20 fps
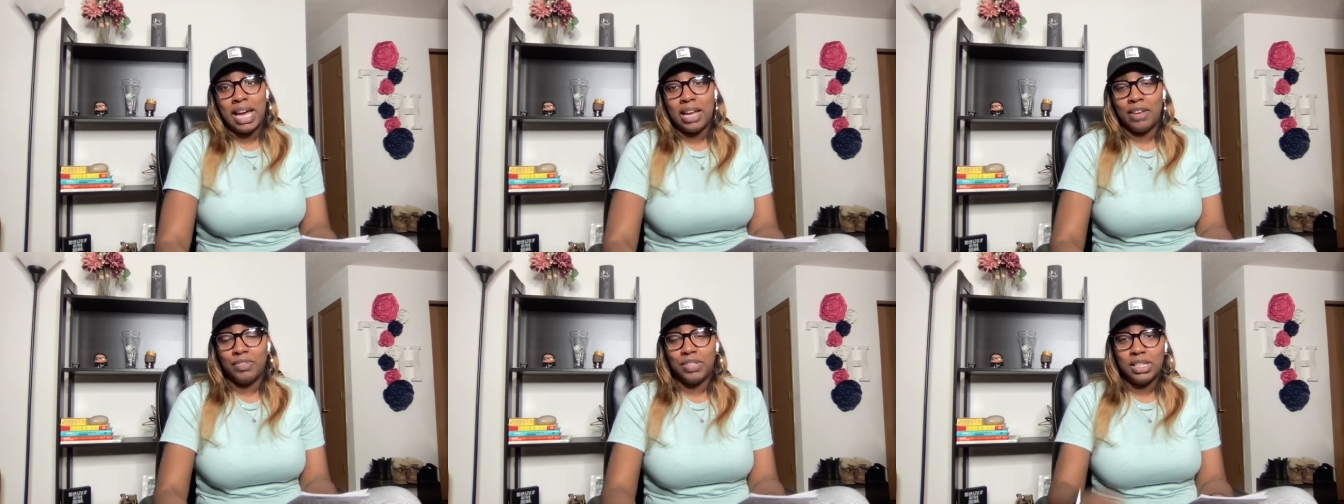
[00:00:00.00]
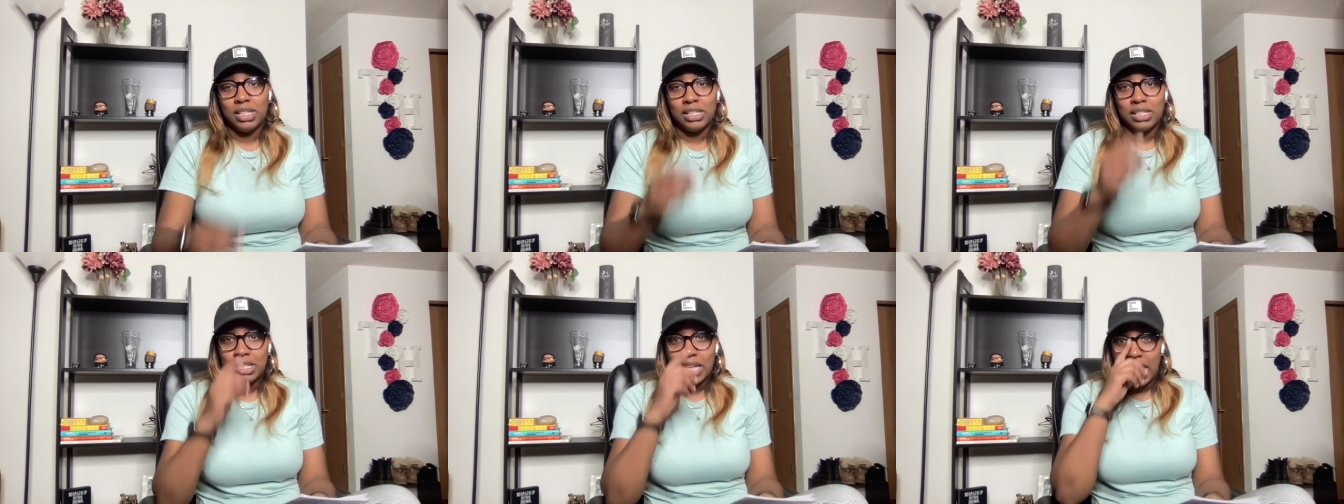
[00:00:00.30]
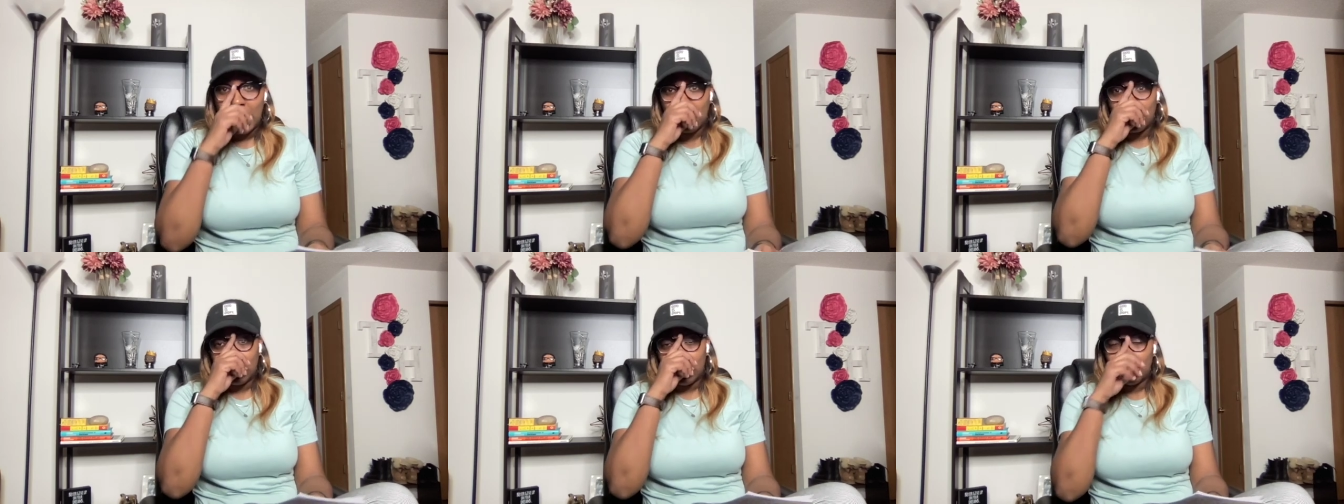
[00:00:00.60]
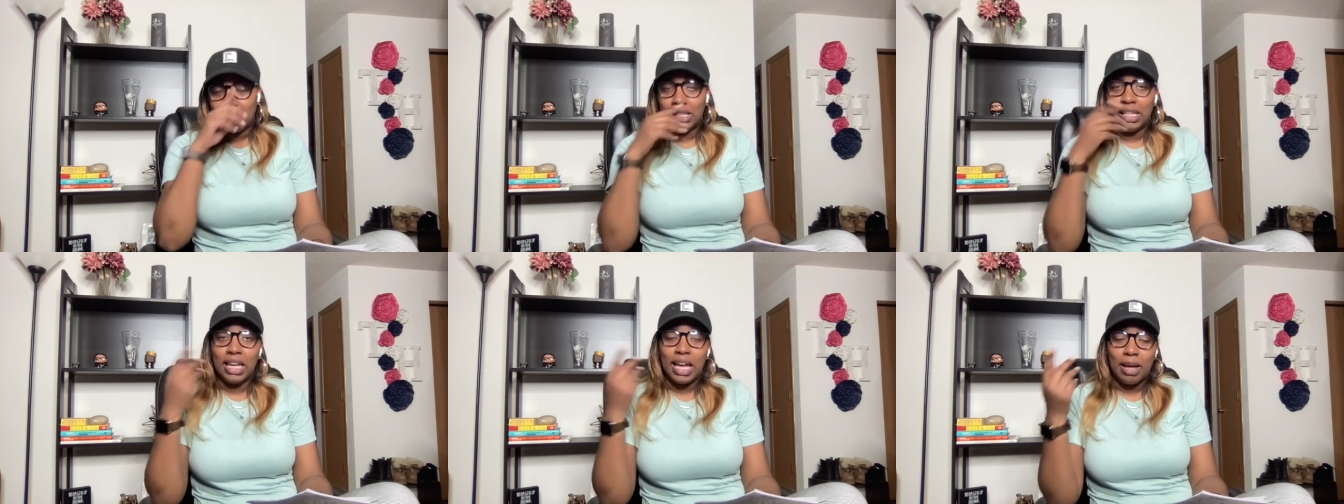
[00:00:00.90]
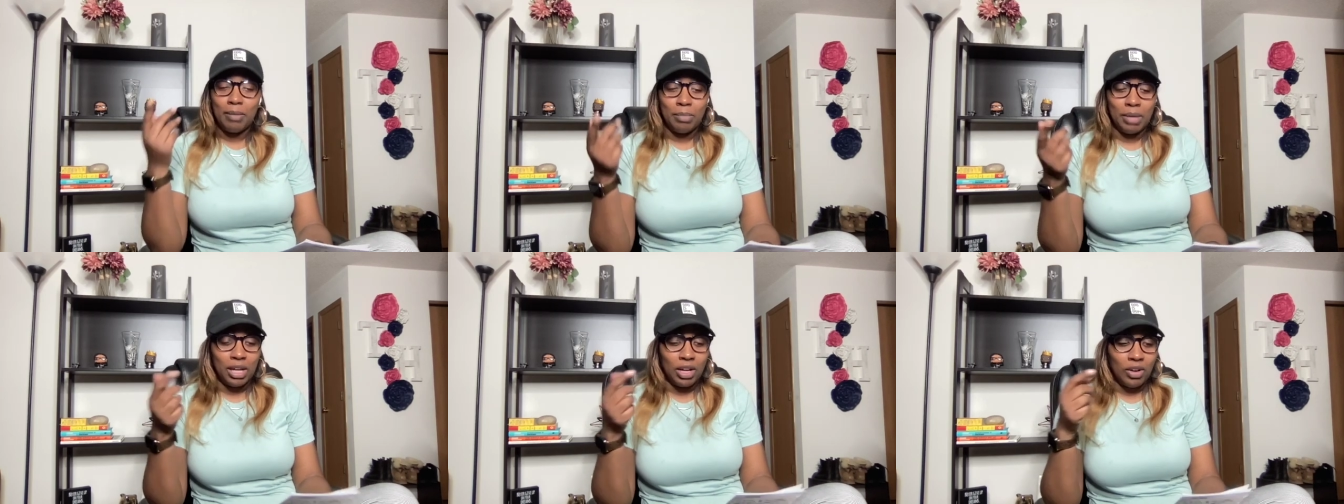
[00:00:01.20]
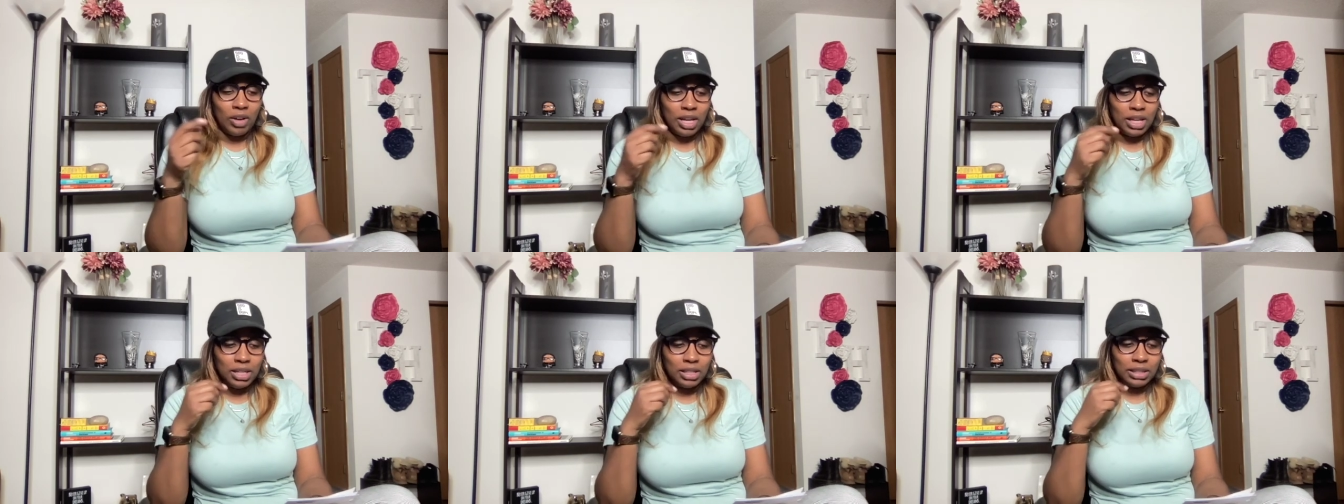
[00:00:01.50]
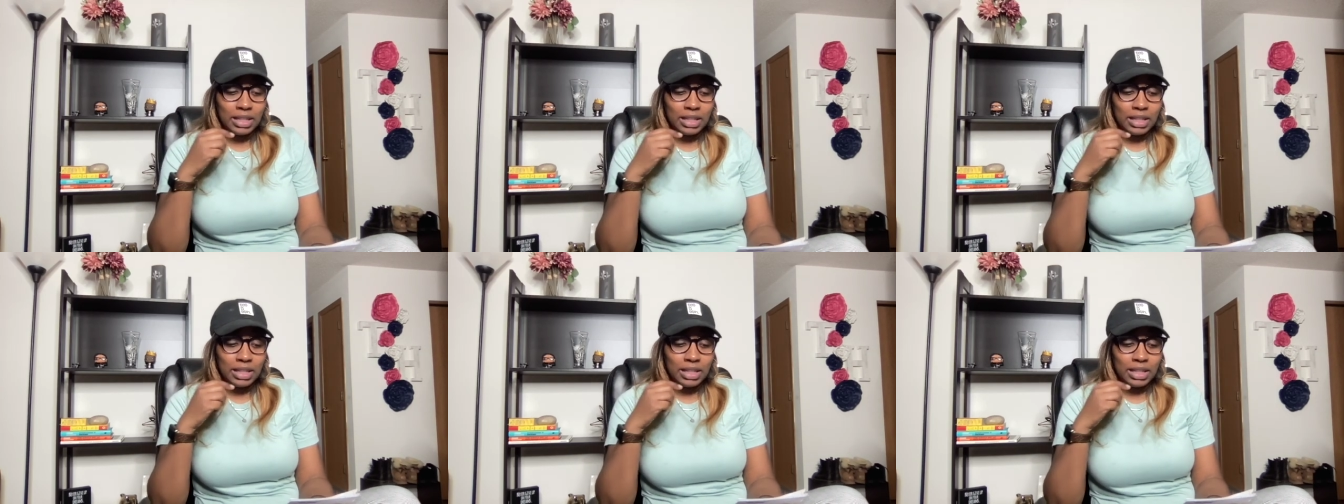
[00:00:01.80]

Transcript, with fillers: I have seen Zach since he got married.